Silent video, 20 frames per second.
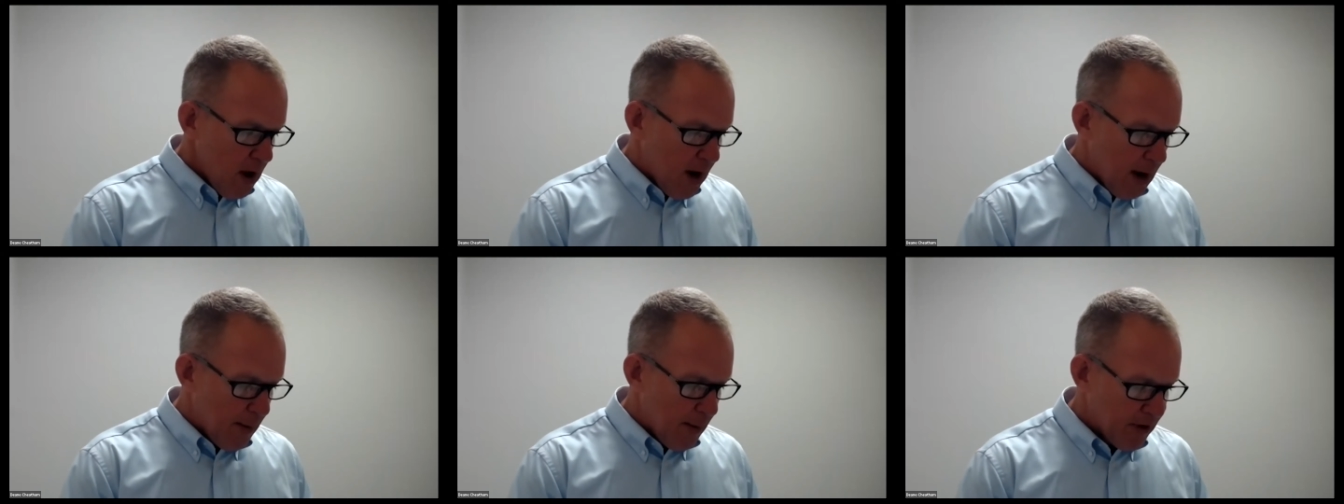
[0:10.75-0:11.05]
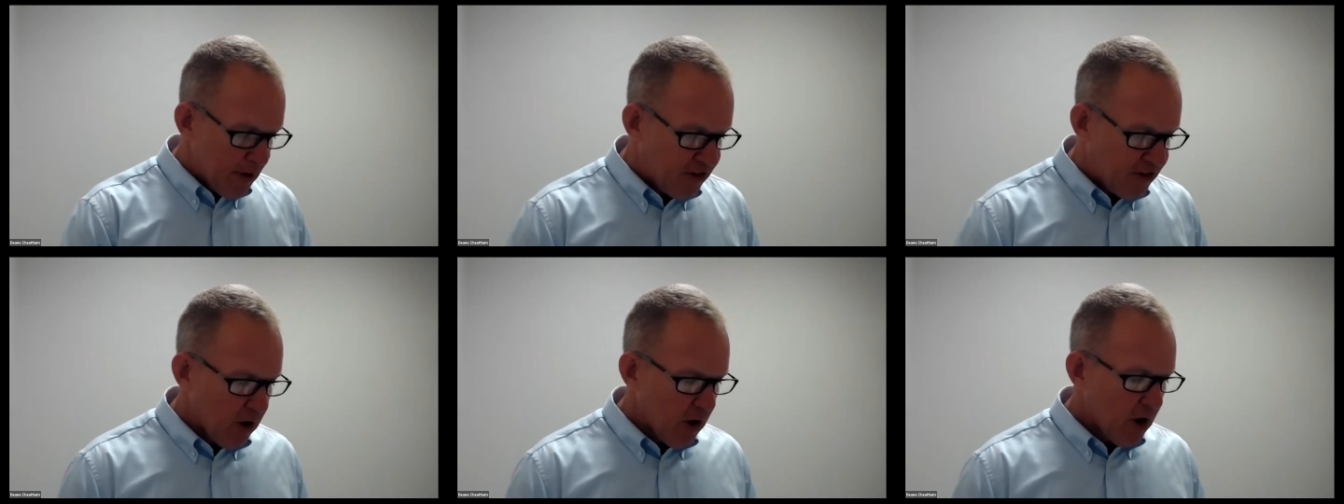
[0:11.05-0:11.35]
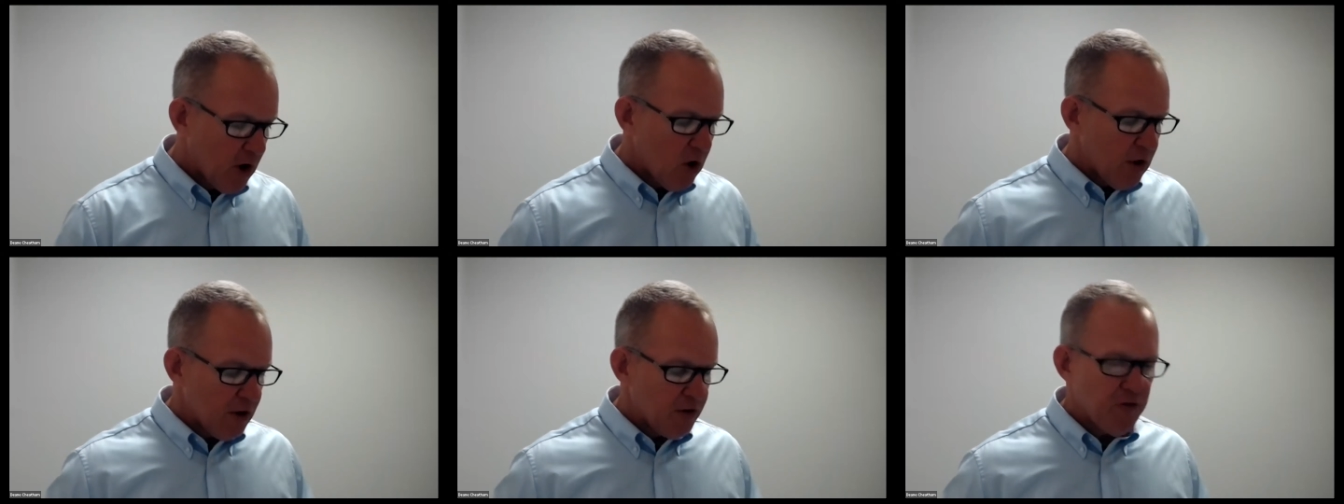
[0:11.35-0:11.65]

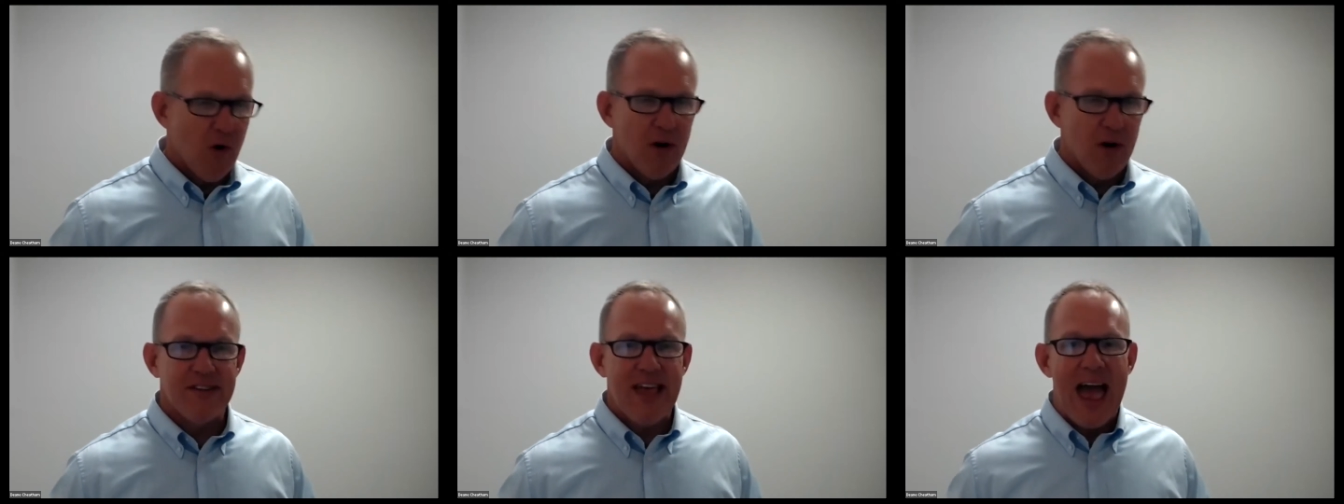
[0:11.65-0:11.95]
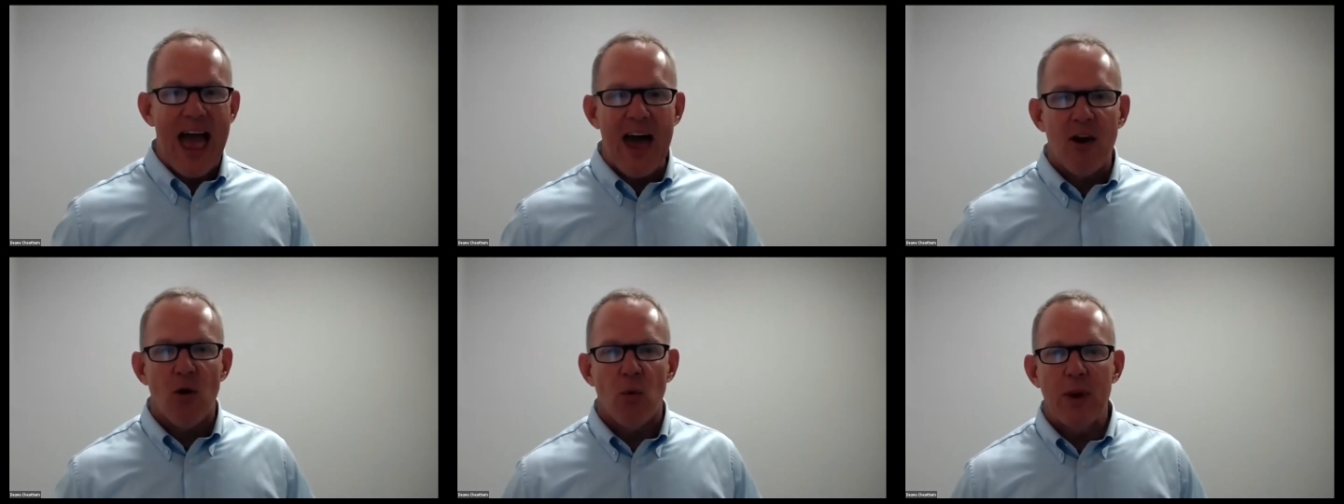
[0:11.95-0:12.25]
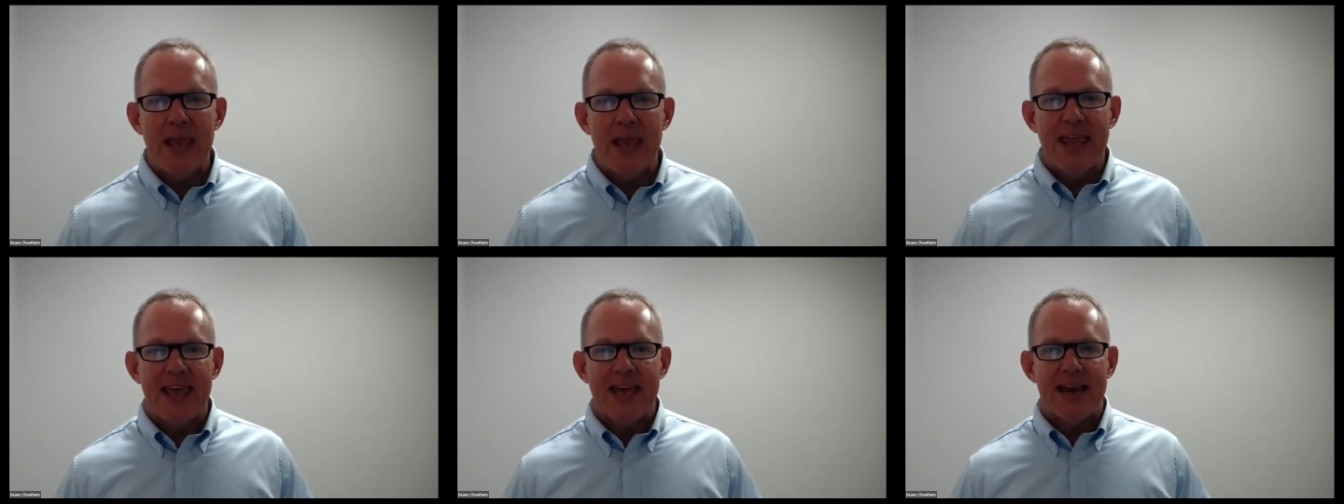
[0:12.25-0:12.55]
material as far as how do
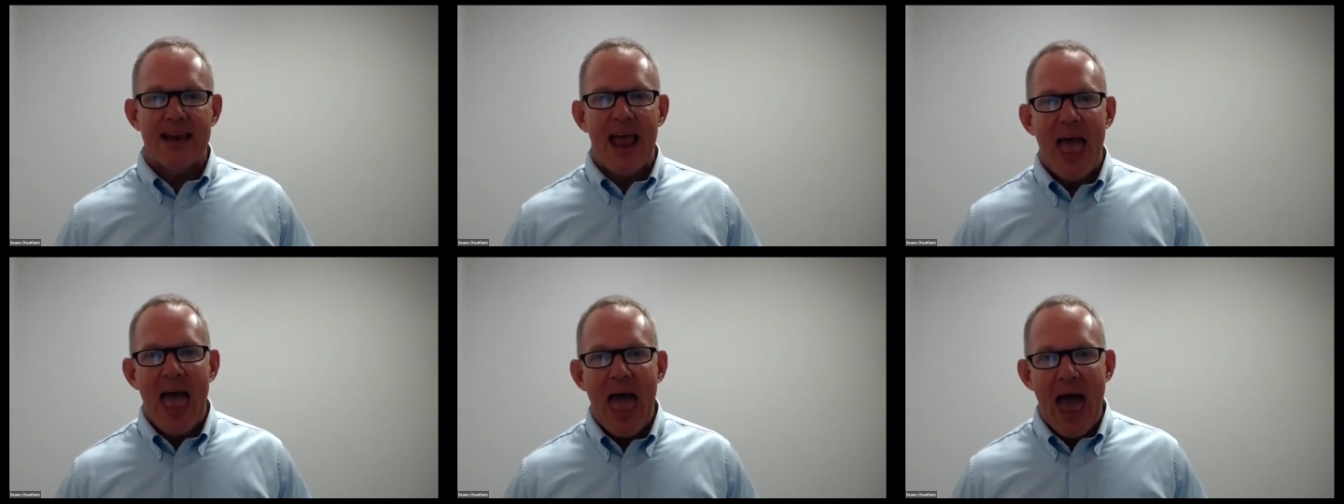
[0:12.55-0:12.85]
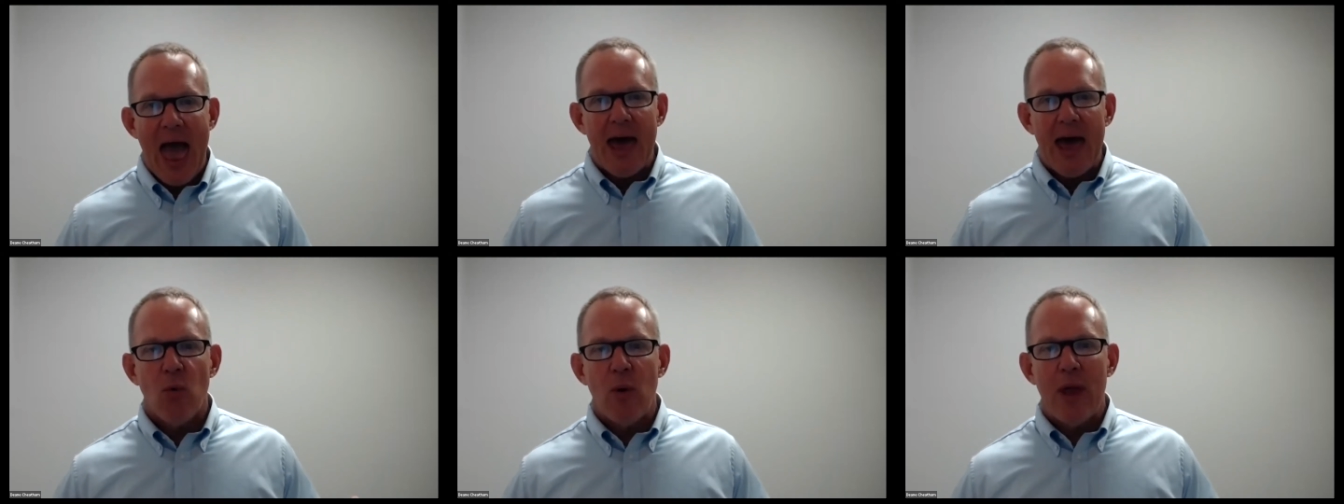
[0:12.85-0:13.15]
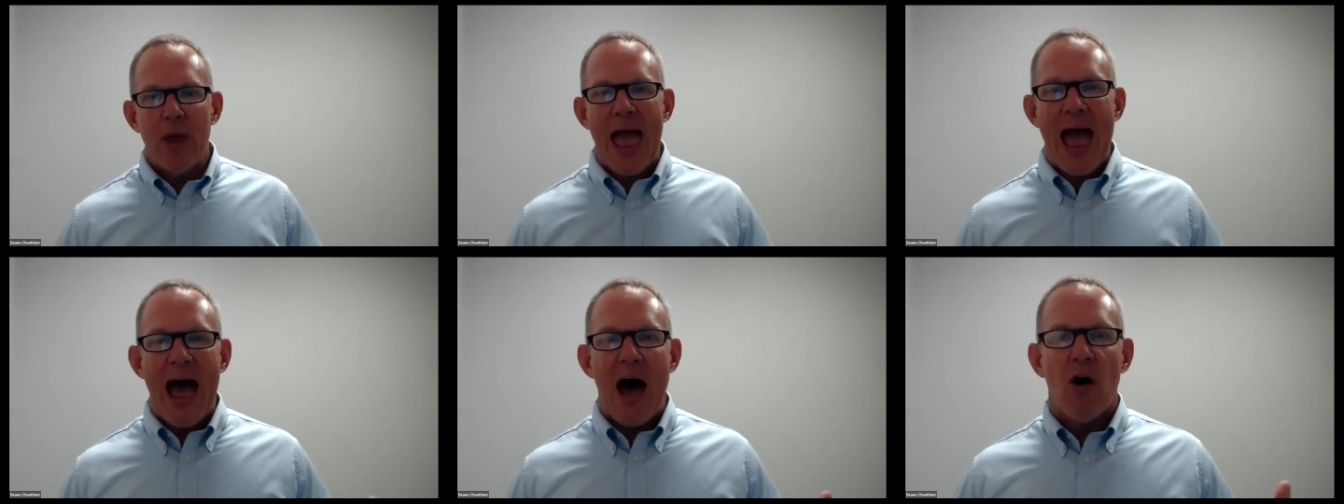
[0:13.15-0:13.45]
we
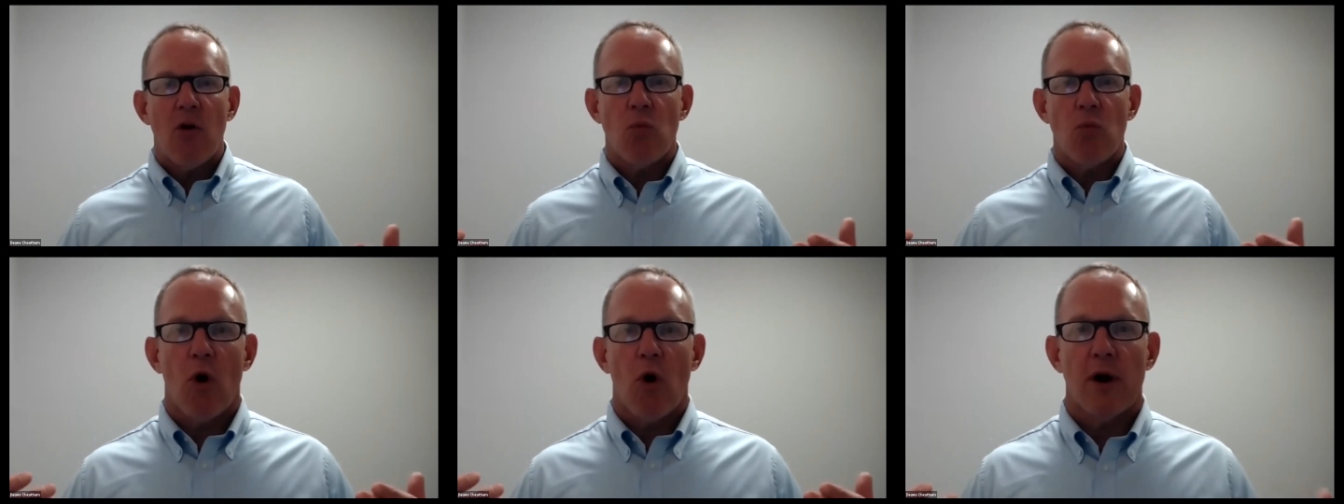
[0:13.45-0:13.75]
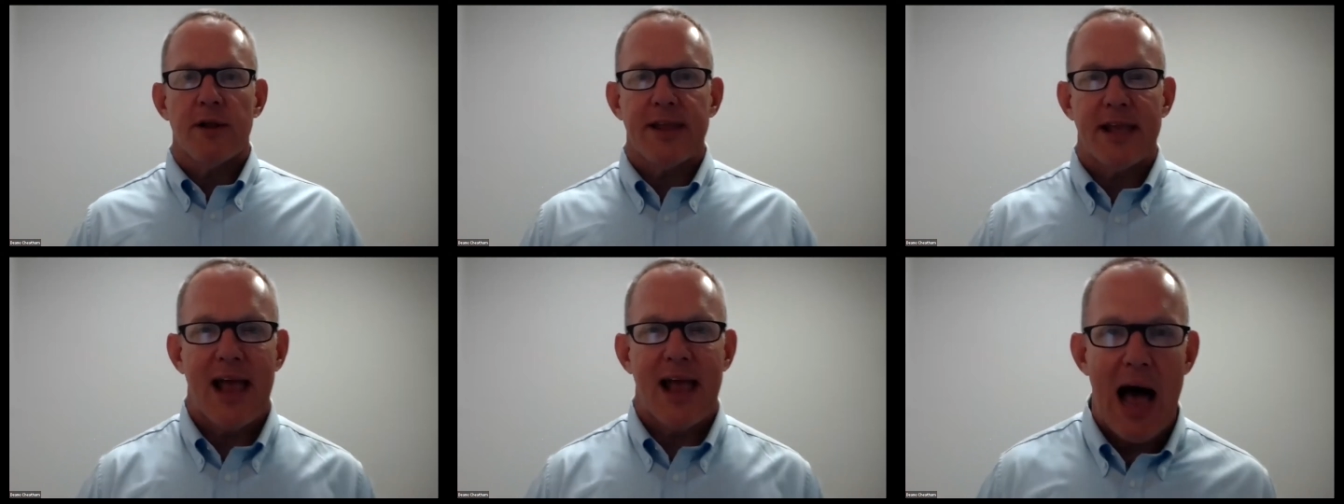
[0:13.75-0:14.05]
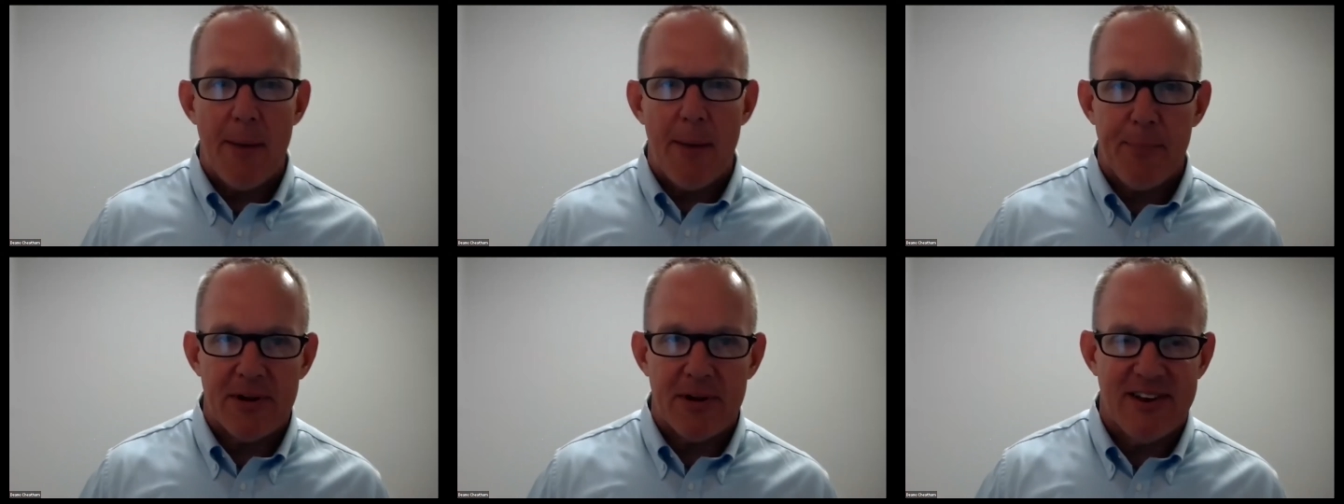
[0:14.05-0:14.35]
outwork the
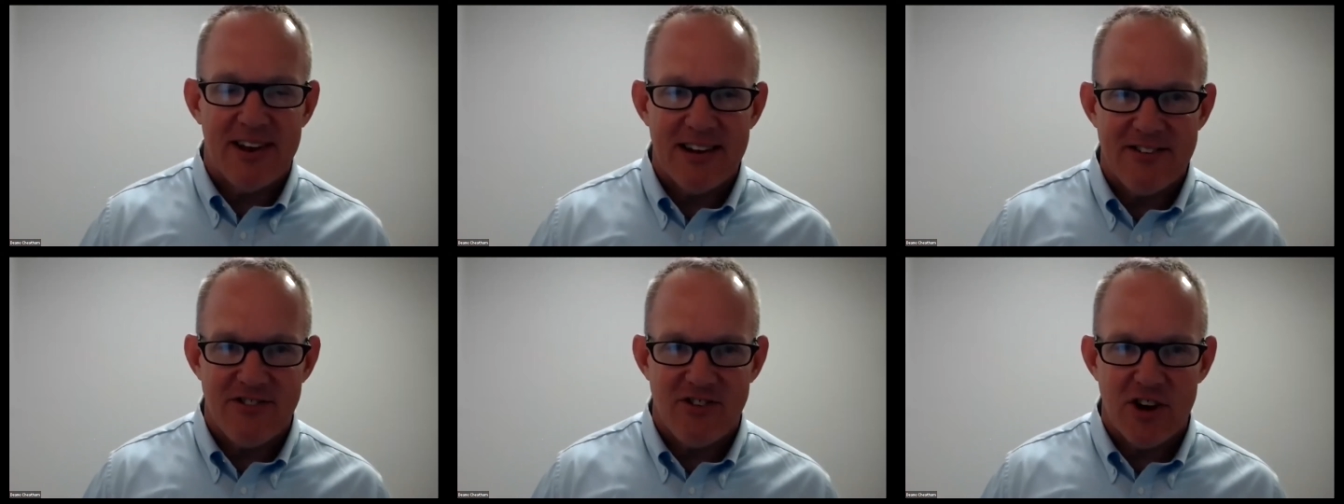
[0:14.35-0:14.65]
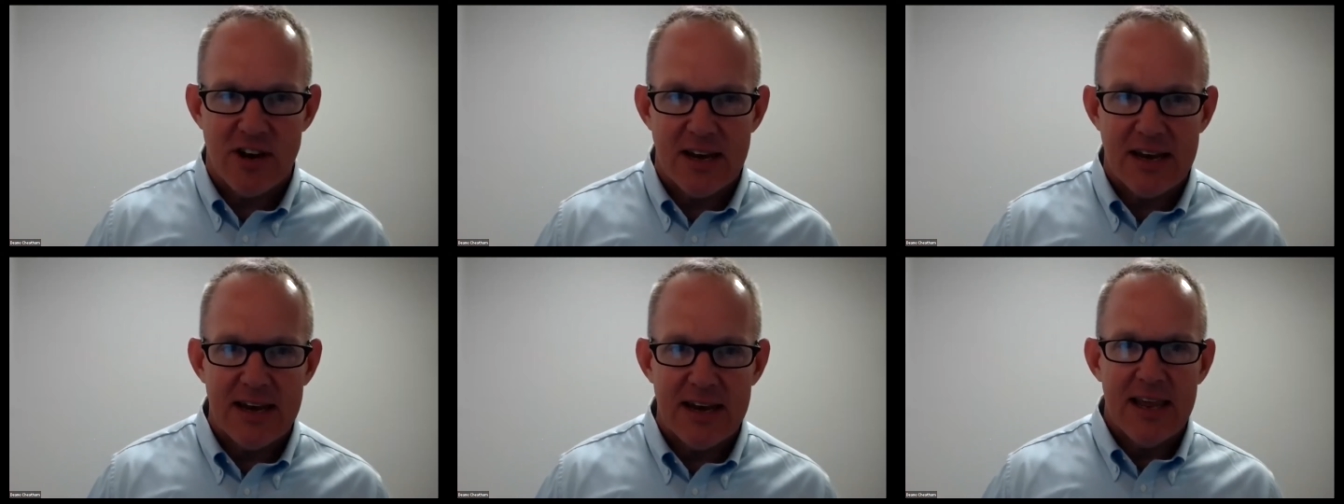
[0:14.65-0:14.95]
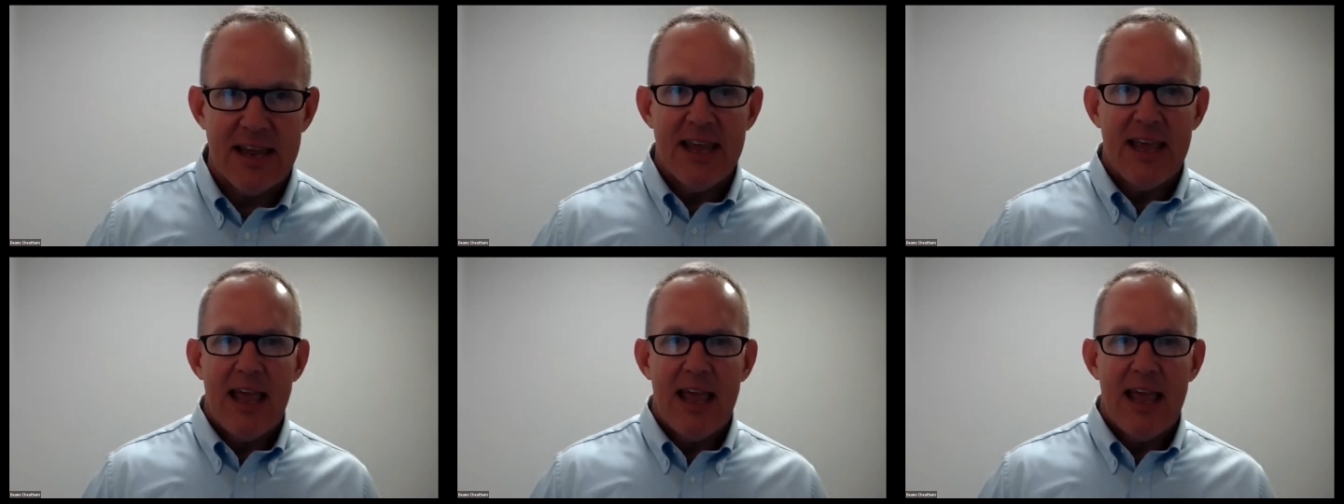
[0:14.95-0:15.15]
competition?